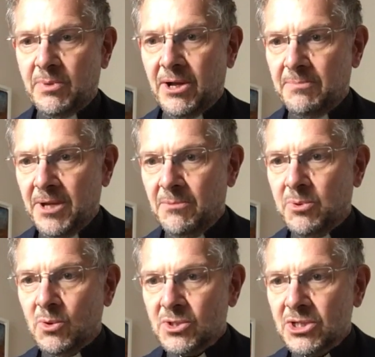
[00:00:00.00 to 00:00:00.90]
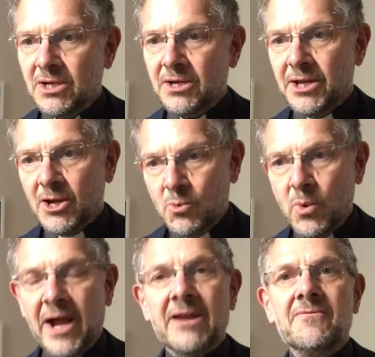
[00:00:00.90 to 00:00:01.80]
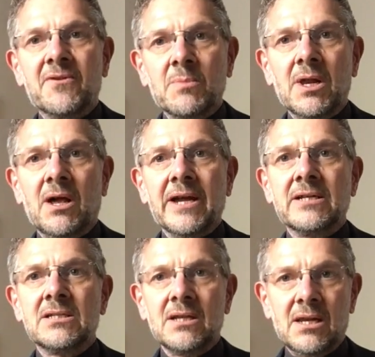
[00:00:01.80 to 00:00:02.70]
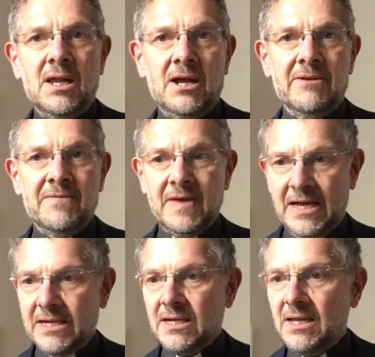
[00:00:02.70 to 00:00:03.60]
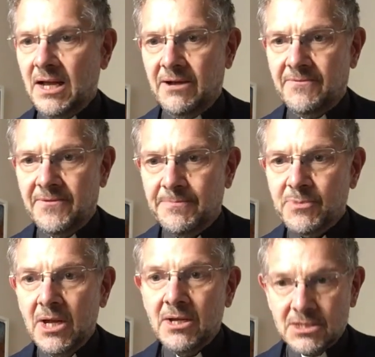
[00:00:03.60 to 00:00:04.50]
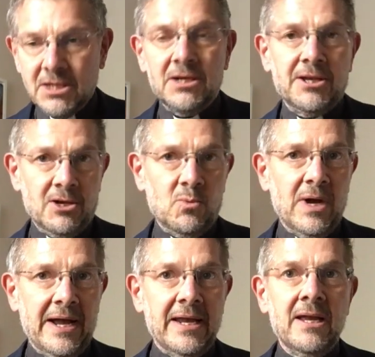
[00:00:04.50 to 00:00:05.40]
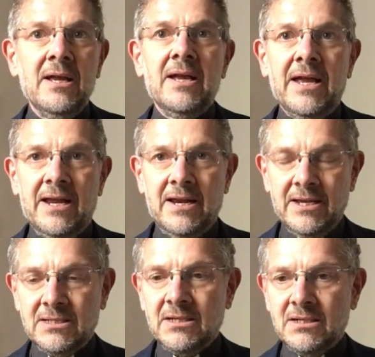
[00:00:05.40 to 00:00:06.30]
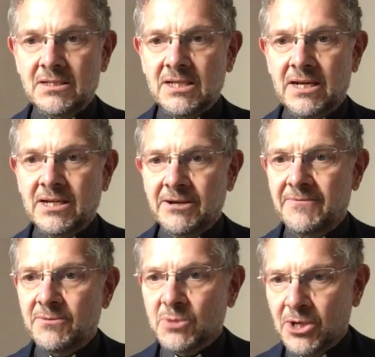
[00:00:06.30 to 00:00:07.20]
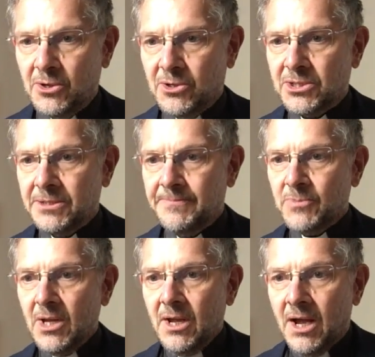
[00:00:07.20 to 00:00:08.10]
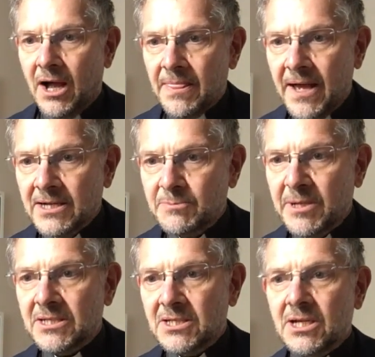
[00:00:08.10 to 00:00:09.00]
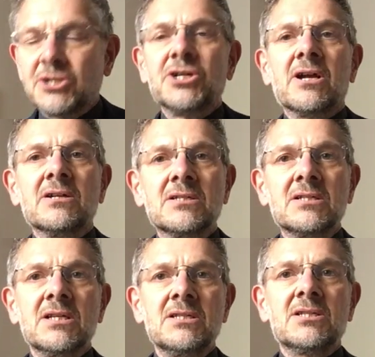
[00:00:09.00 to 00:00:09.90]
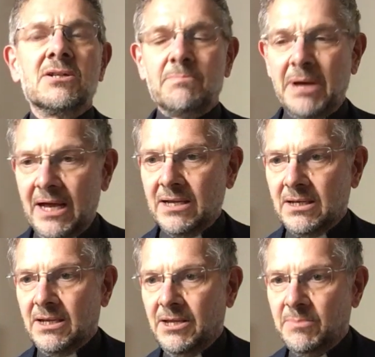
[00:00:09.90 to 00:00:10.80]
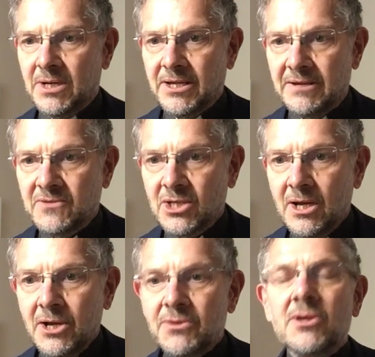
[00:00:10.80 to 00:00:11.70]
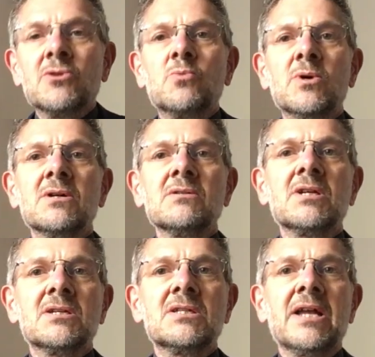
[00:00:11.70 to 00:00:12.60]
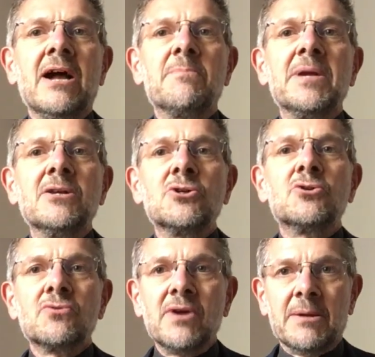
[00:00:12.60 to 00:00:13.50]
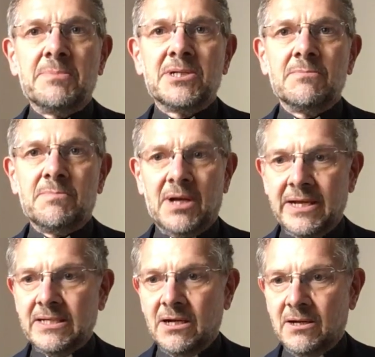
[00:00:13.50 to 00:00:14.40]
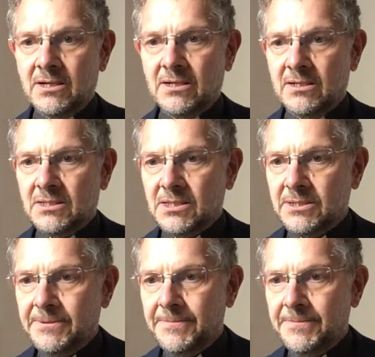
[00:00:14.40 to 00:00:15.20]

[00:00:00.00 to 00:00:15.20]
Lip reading: by people turning away from light, life, and love, turning away in his understanding from God. And that's been such a consistent pattern, he believes, that the world has now been gripped by darkness.